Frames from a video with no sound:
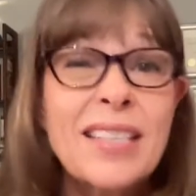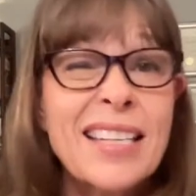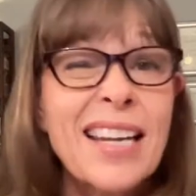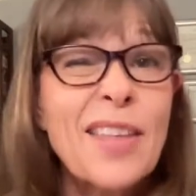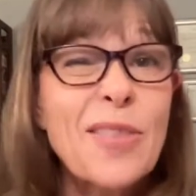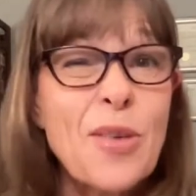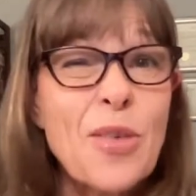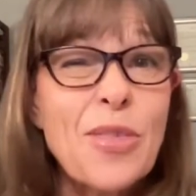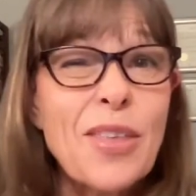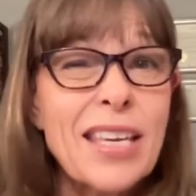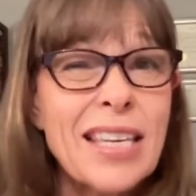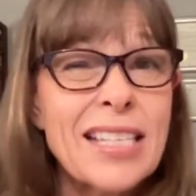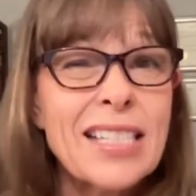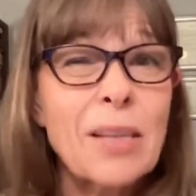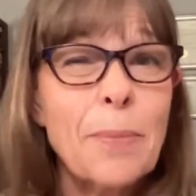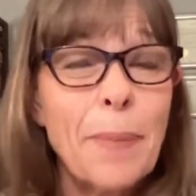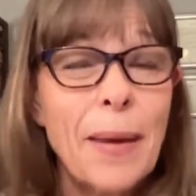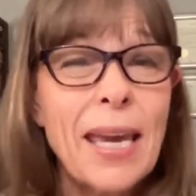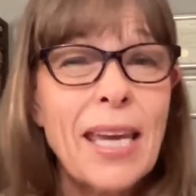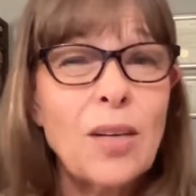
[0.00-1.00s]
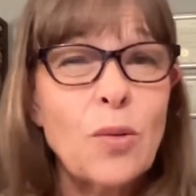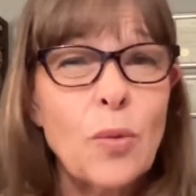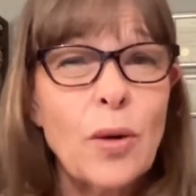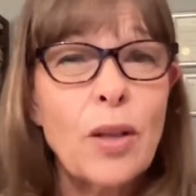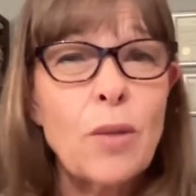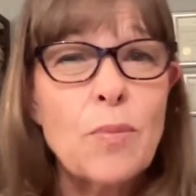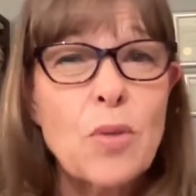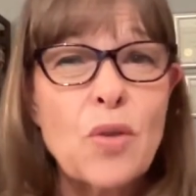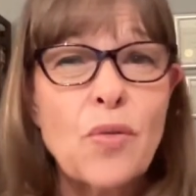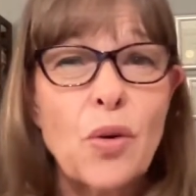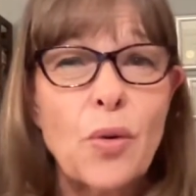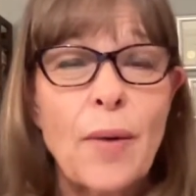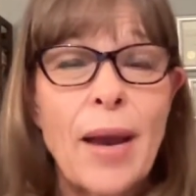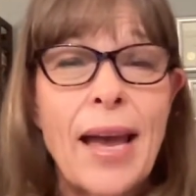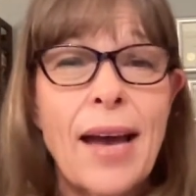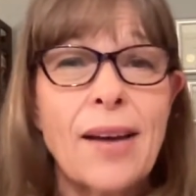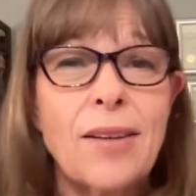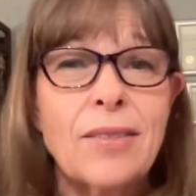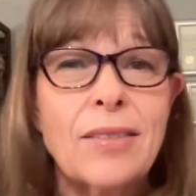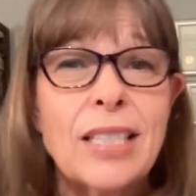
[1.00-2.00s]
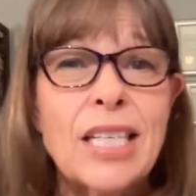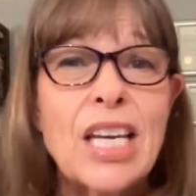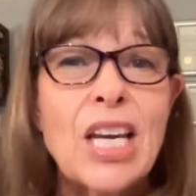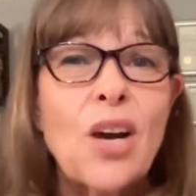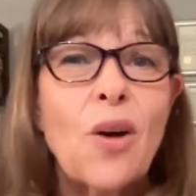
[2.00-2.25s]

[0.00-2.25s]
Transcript: Another thing is the pain will move around.